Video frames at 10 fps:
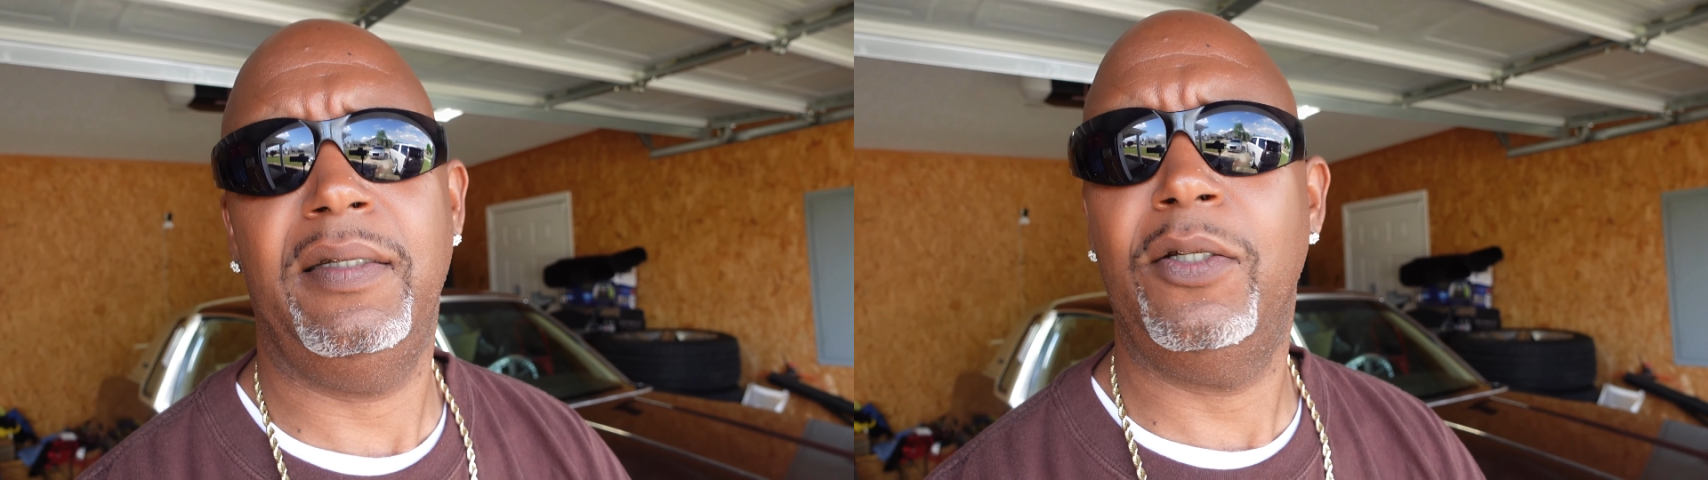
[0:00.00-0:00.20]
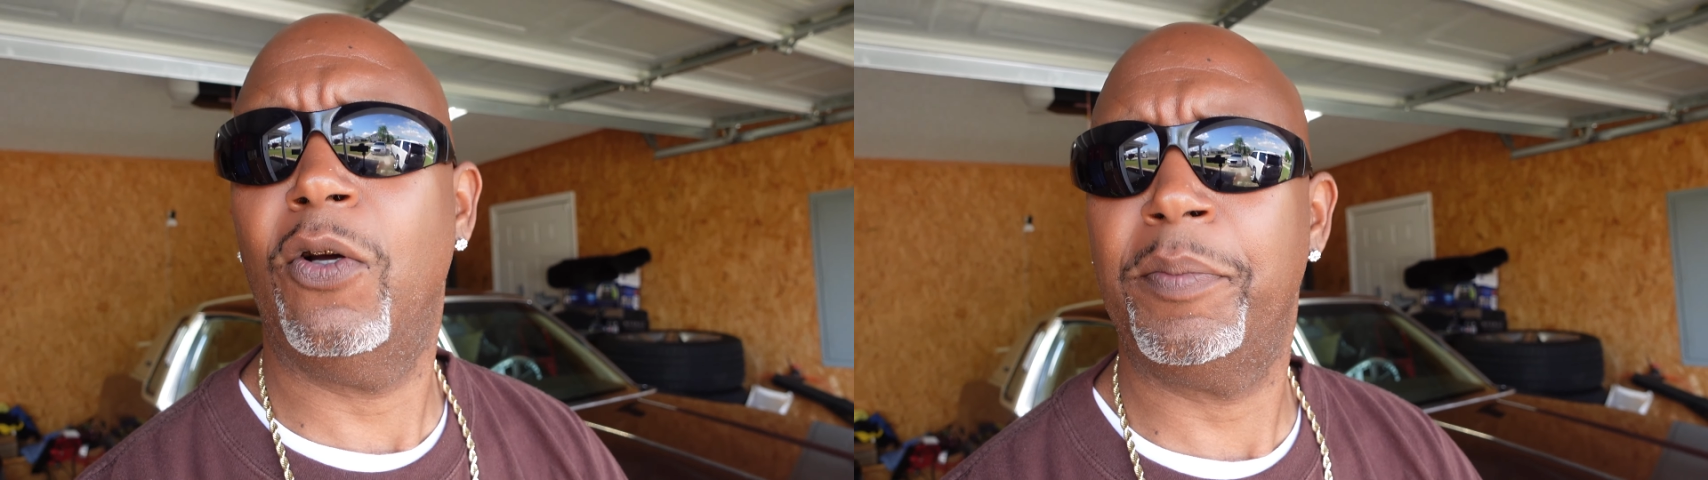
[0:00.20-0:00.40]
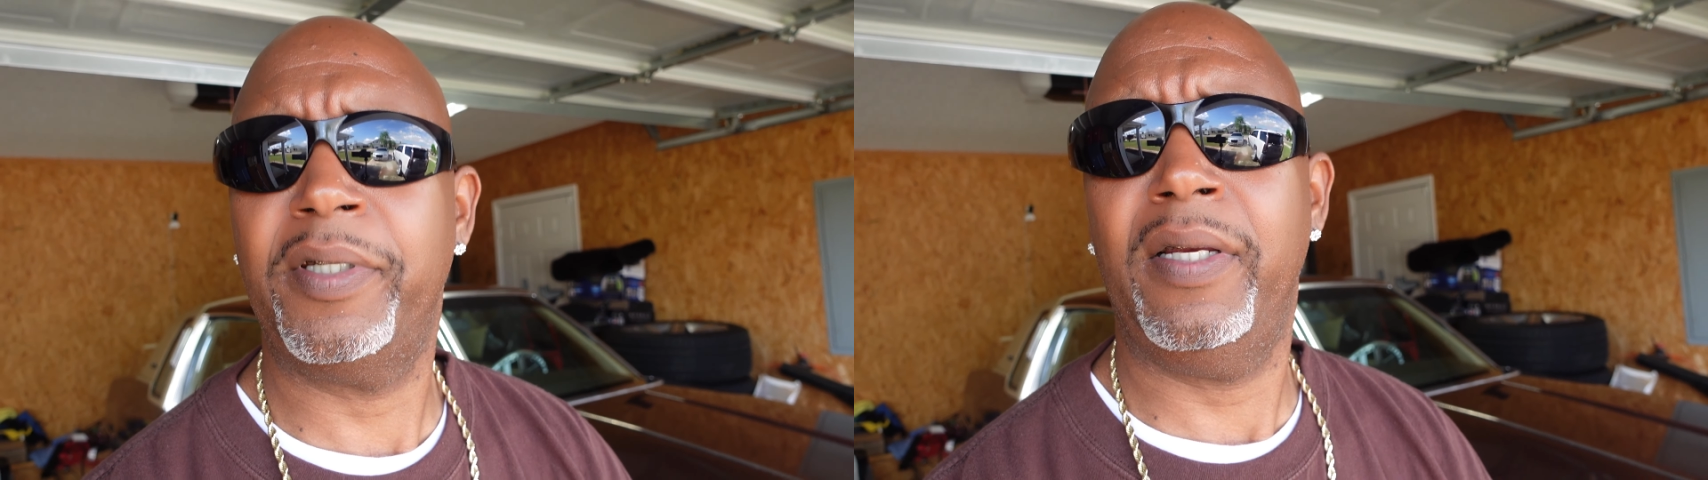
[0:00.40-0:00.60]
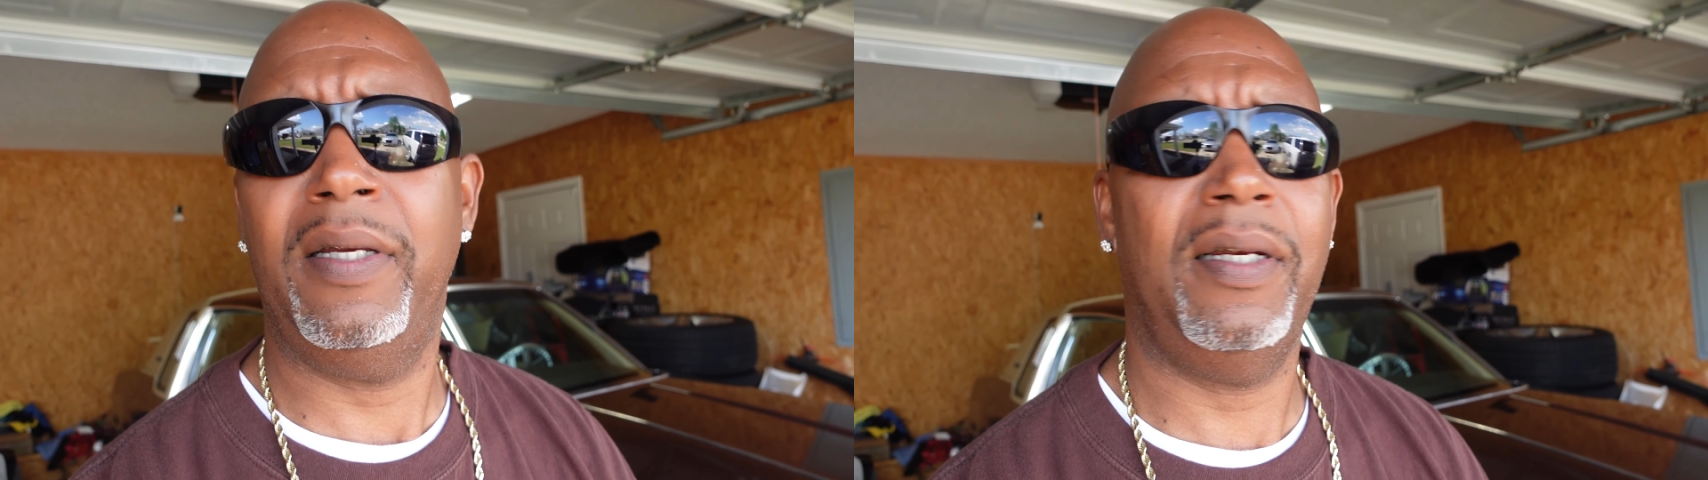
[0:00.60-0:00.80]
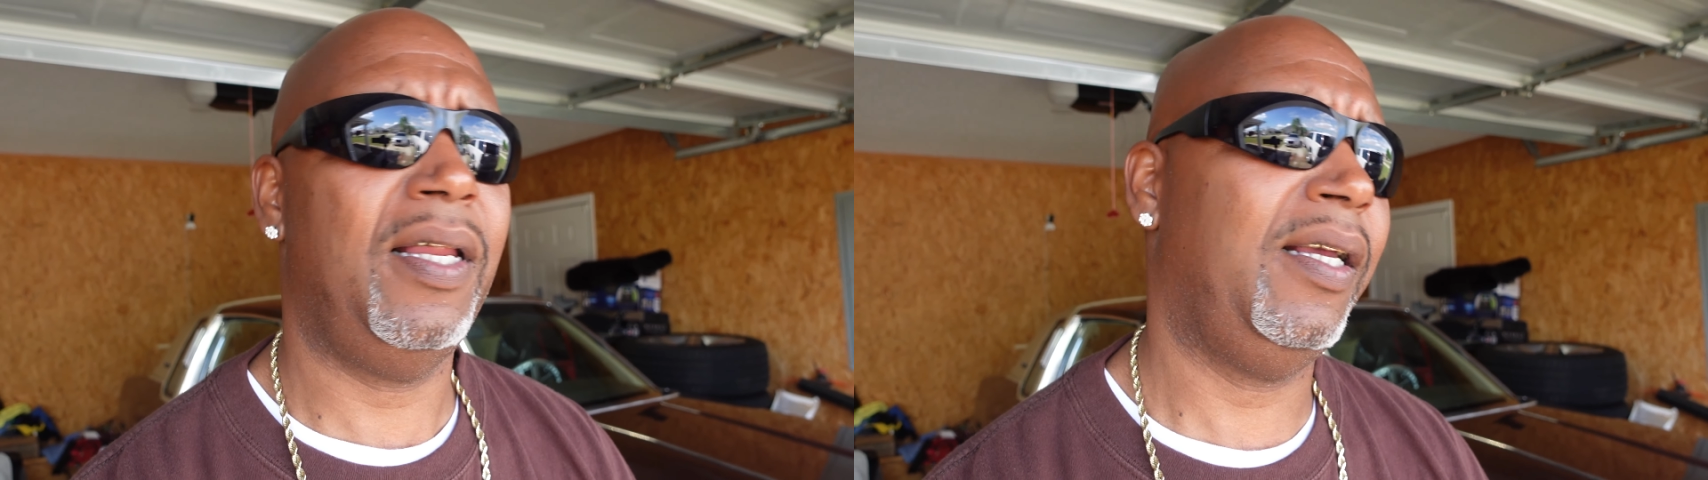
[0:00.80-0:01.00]
You know what I'm
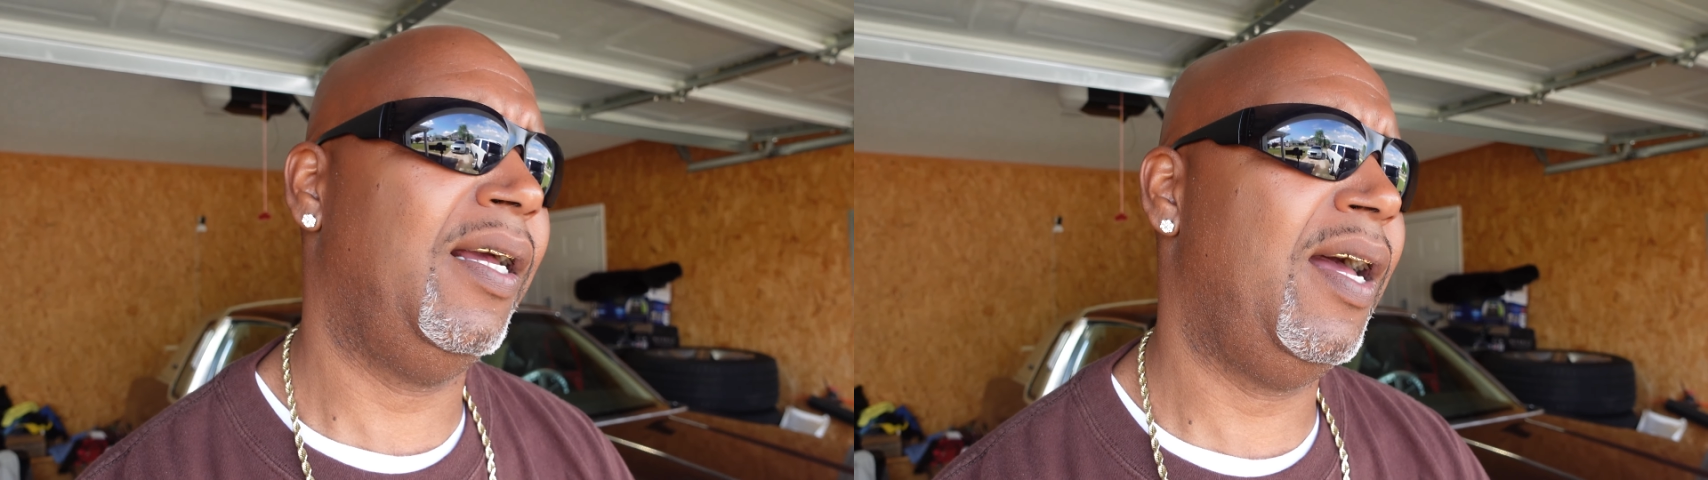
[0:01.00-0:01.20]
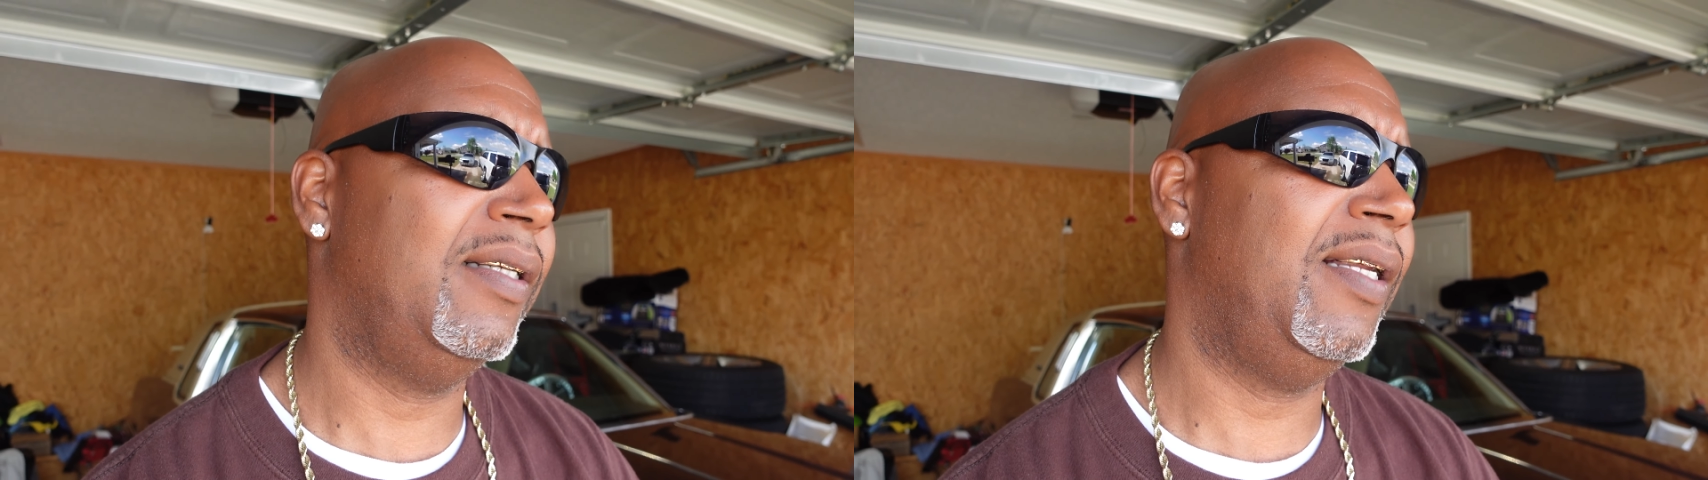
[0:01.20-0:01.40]
saying? Like I,